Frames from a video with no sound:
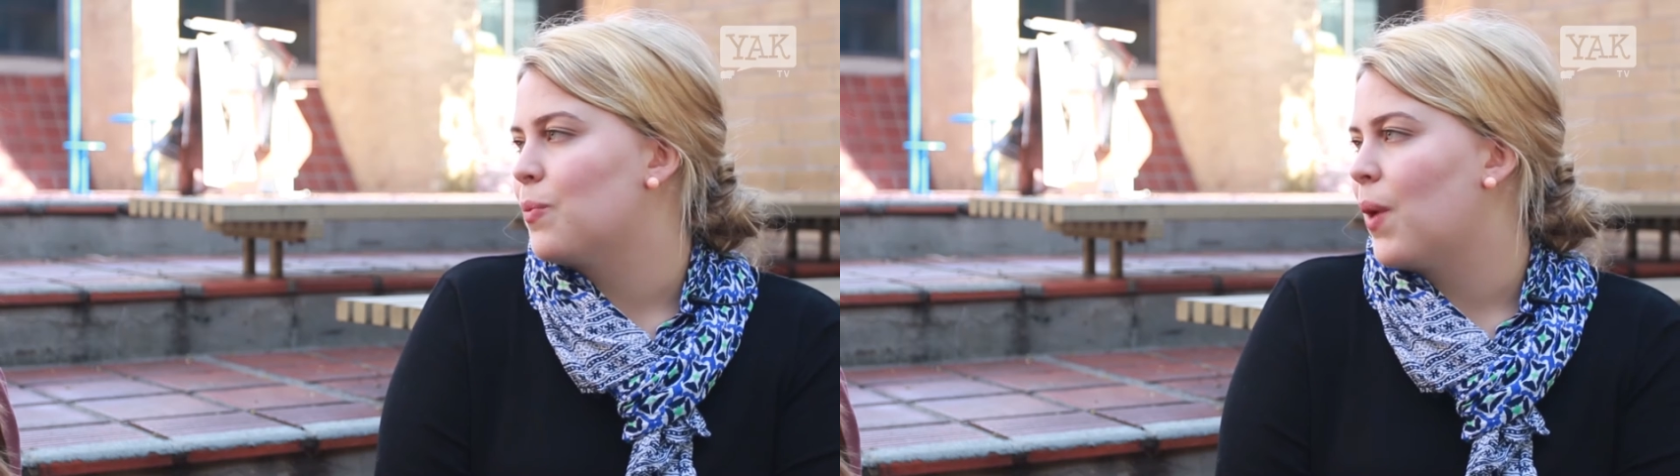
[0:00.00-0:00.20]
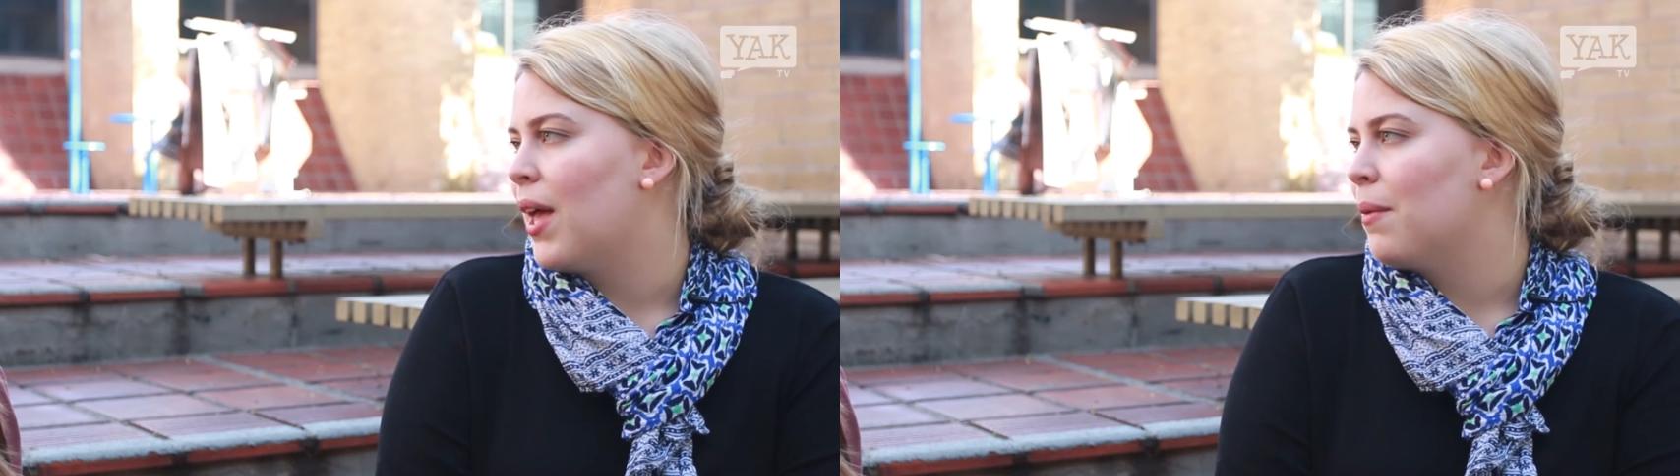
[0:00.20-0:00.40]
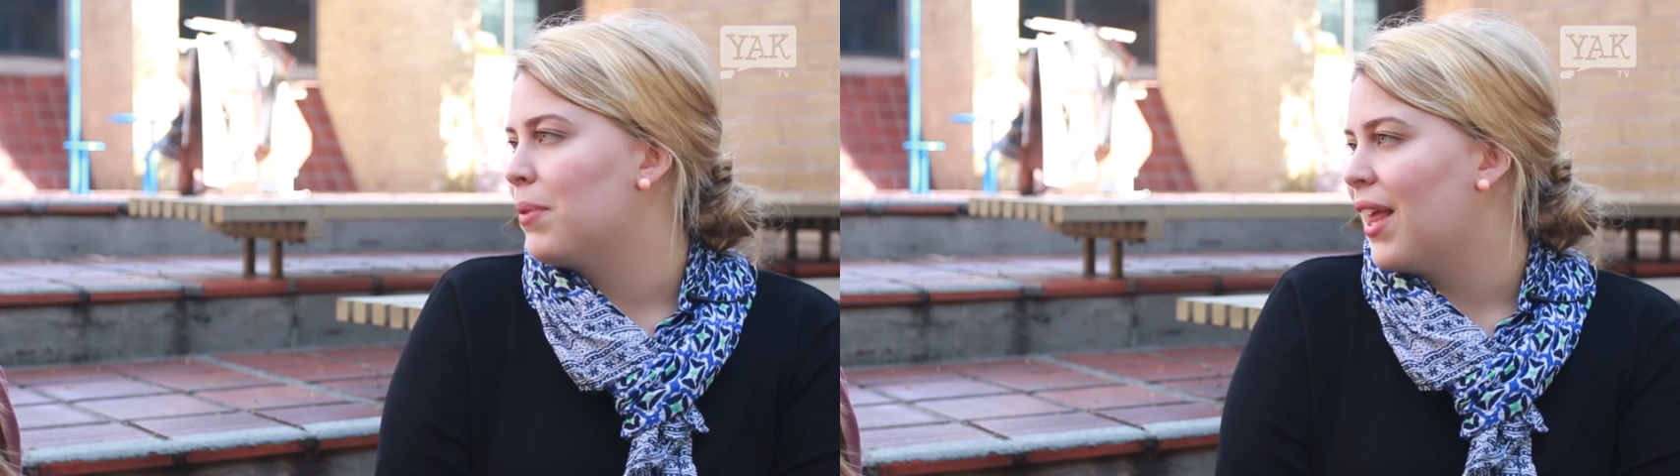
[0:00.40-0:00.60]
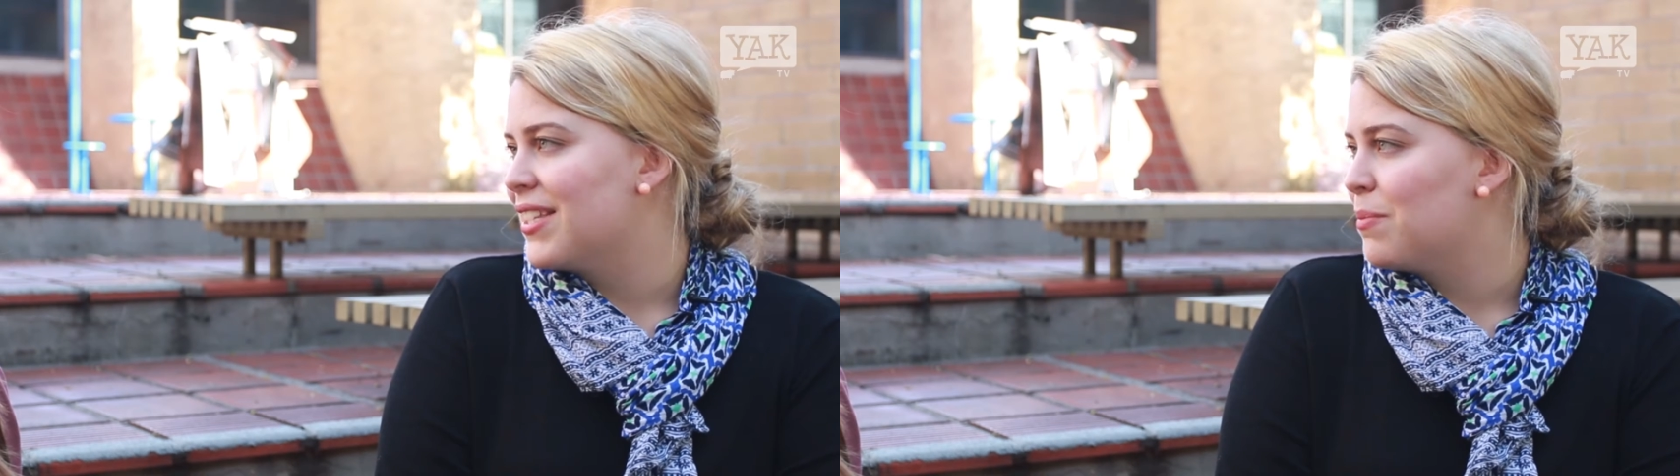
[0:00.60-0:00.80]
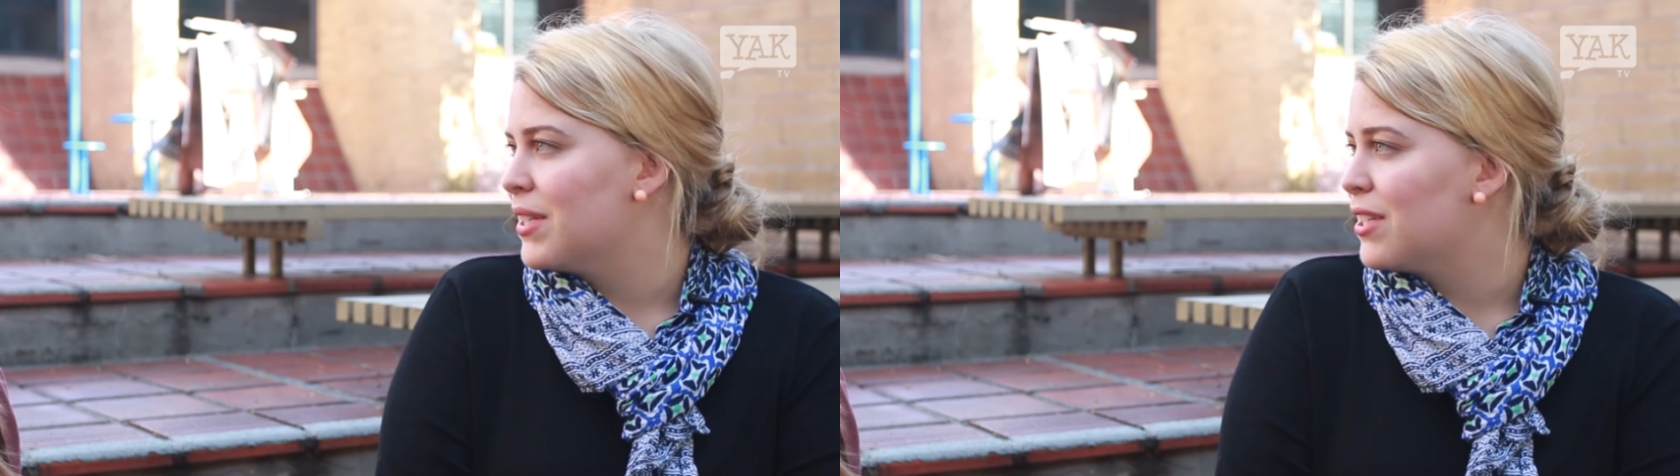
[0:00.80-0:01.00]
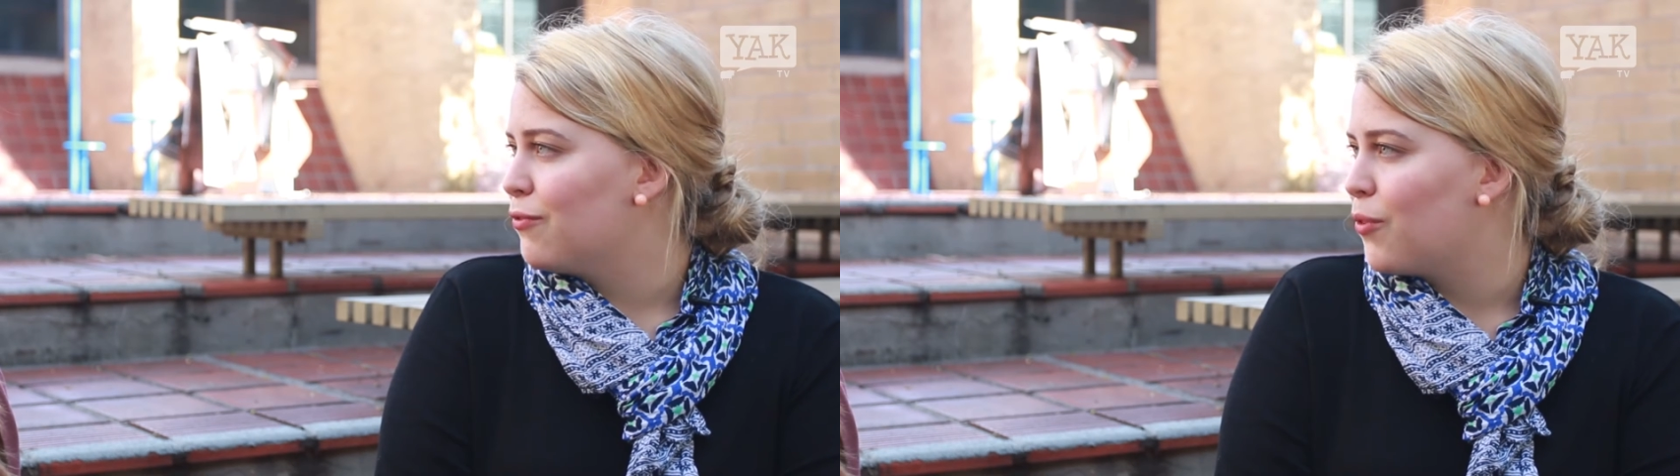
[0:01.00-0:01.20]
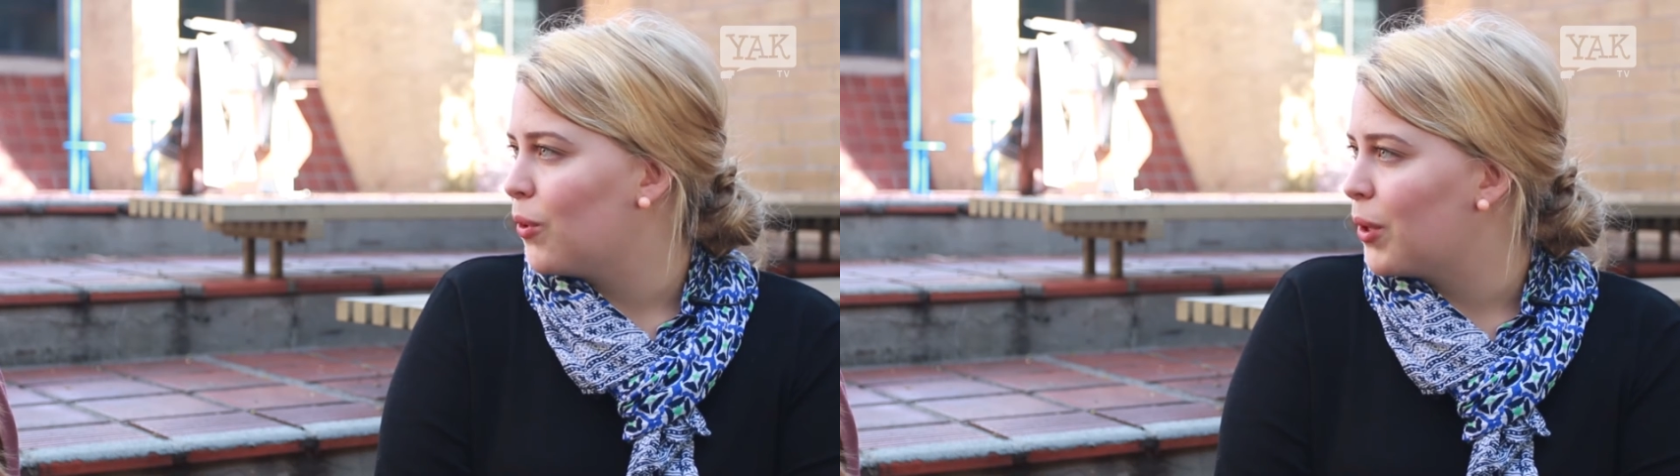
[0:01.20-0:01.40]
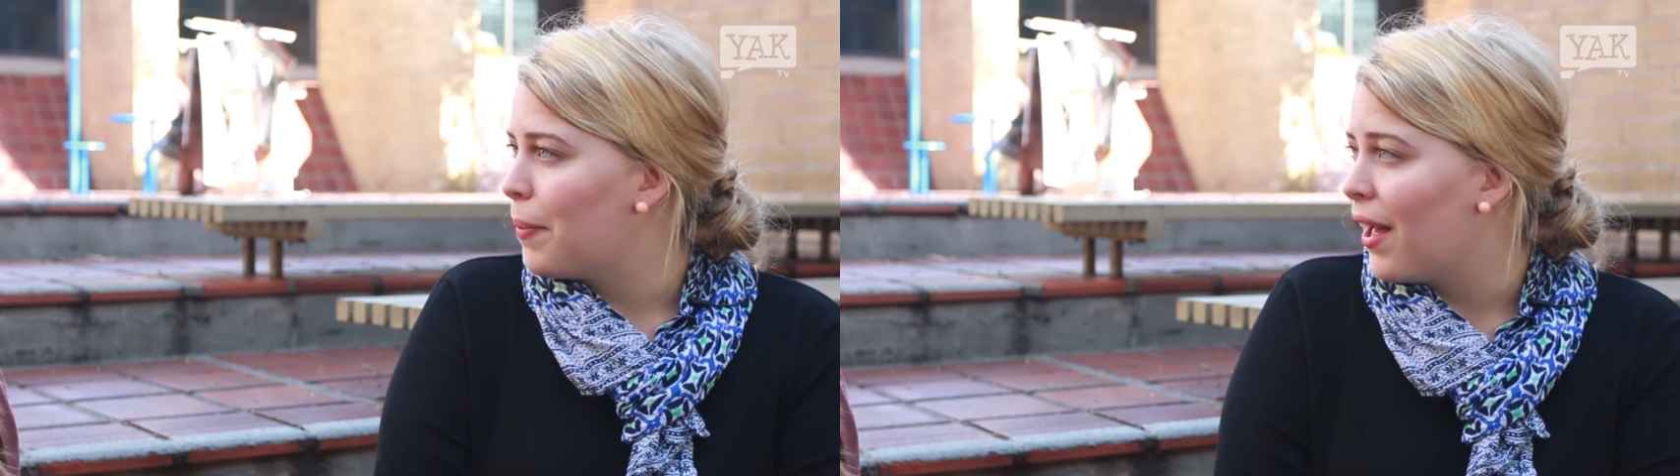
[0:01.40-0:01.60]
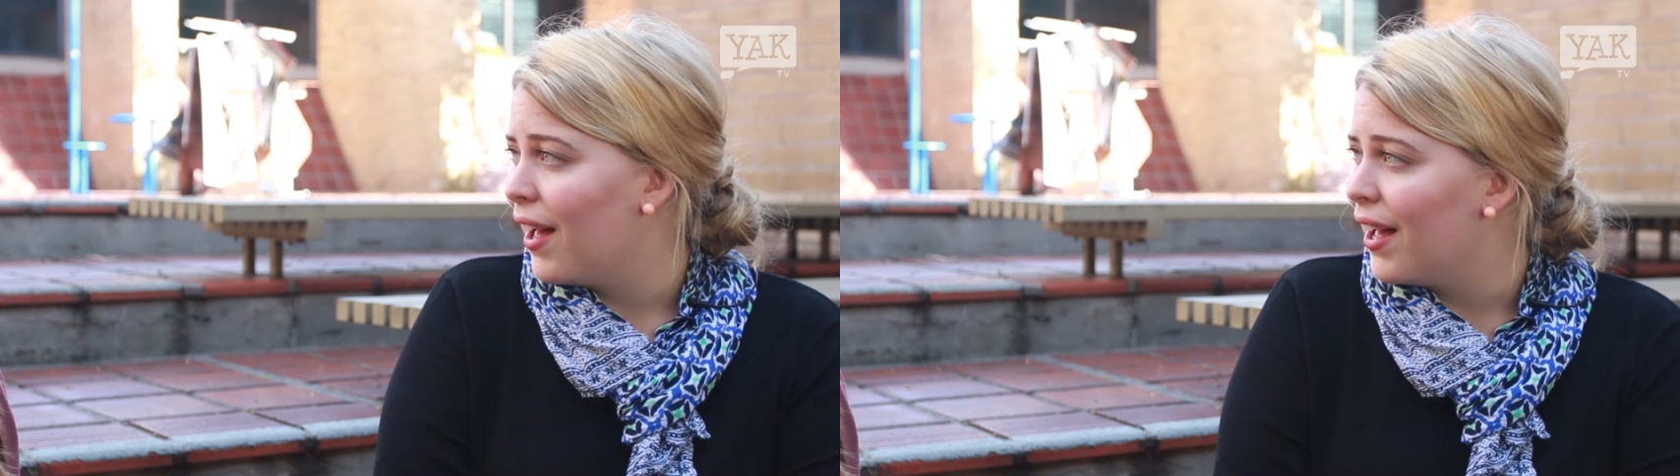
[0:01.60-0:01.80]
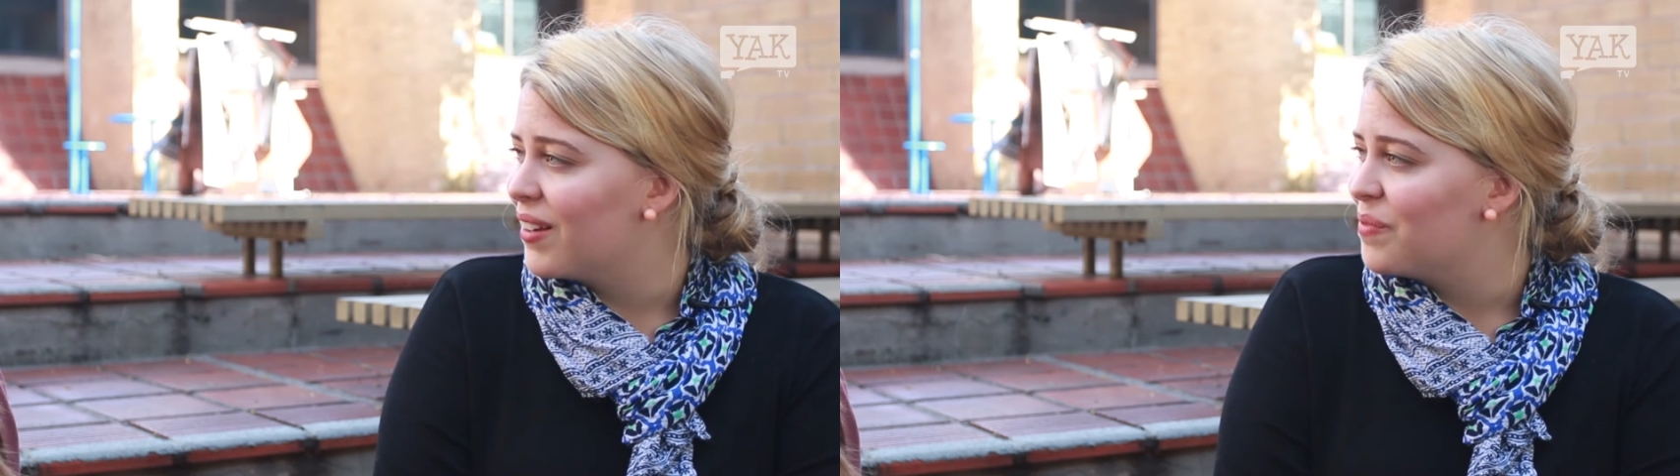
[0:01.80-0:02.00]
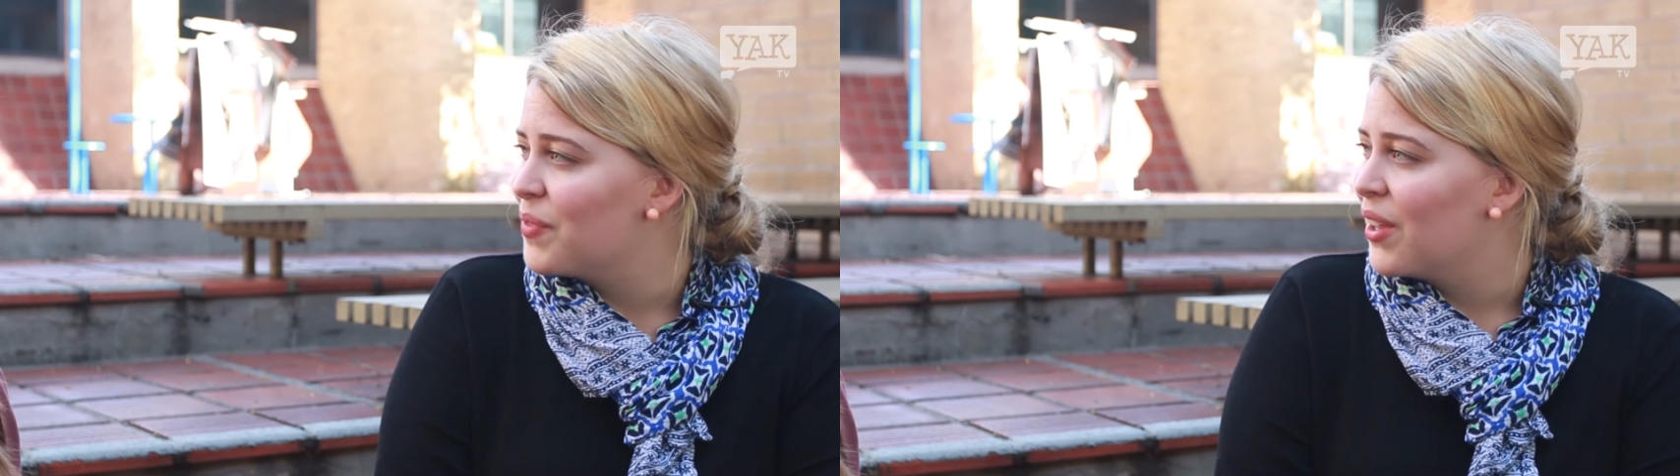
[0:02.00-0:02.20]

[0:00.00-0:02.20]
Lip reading: where placements have fallen apart